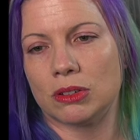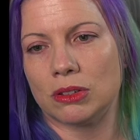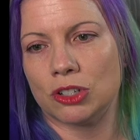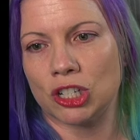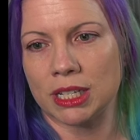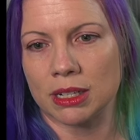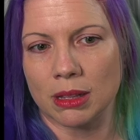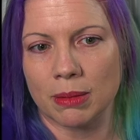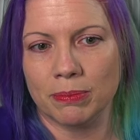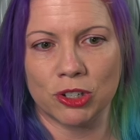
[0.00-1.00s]
chess
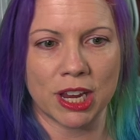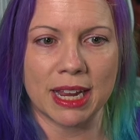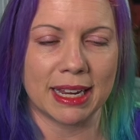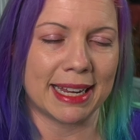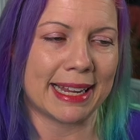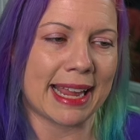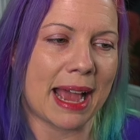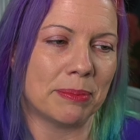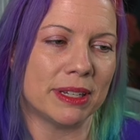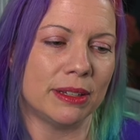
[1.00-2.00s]
club
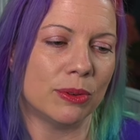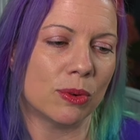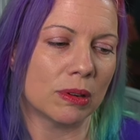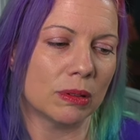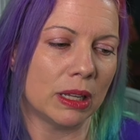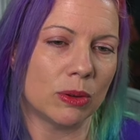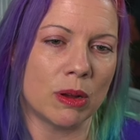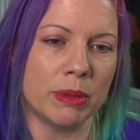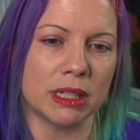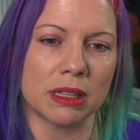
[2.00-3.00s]
captain or like
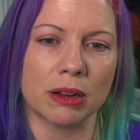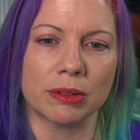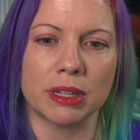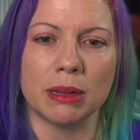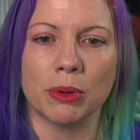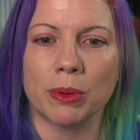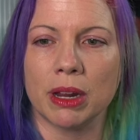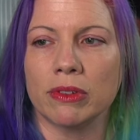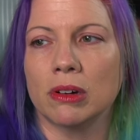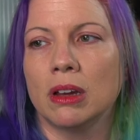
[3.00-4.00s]
women's soccer team or
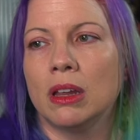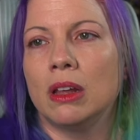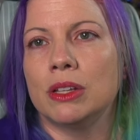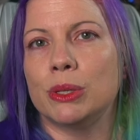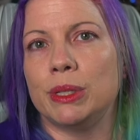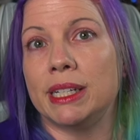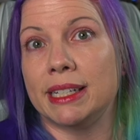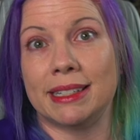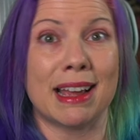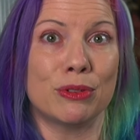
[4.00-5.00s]
whatever. So
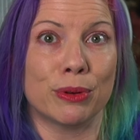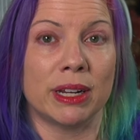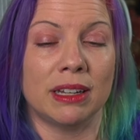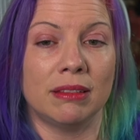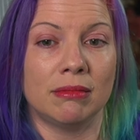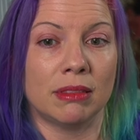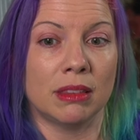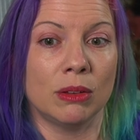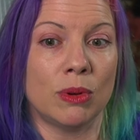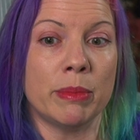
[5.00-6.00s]
it downgraded
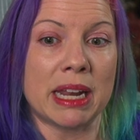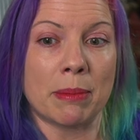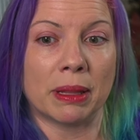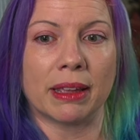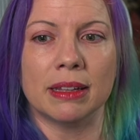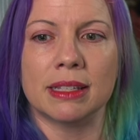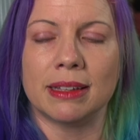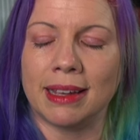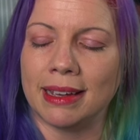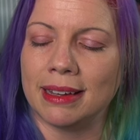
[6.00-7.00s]
the women
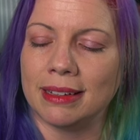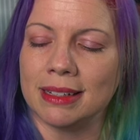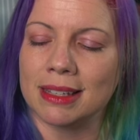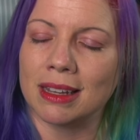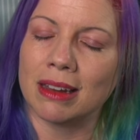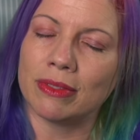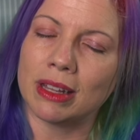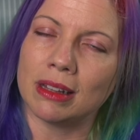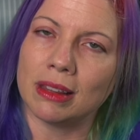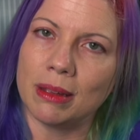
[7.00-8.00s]
applicants, and instead of
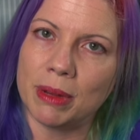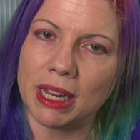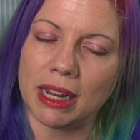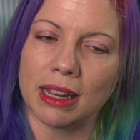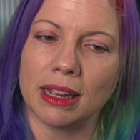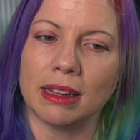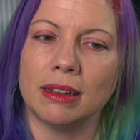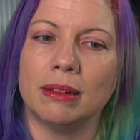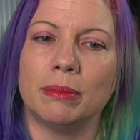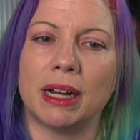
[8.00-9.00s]

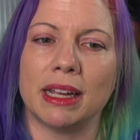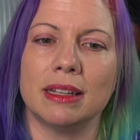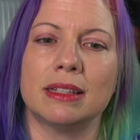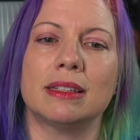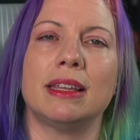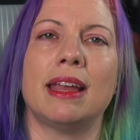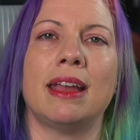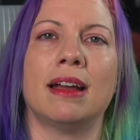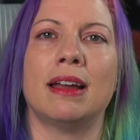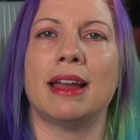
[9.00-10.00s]
eliminating bias, the
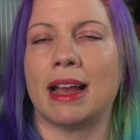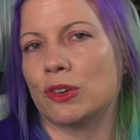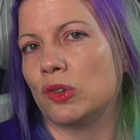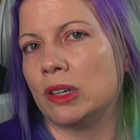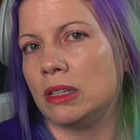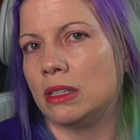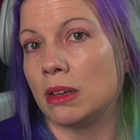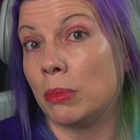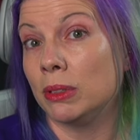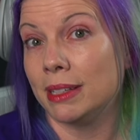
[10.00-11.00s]
AI actually
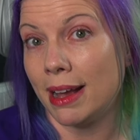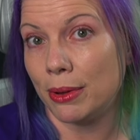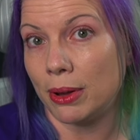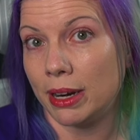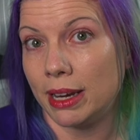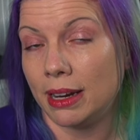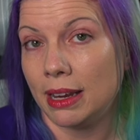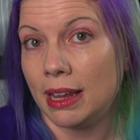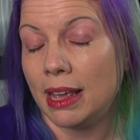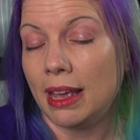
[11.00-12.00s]
doubled down on it.
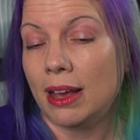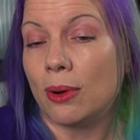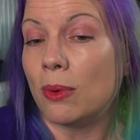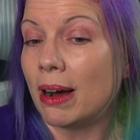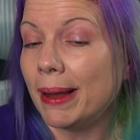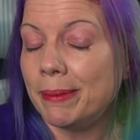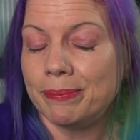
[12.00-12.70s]
Why?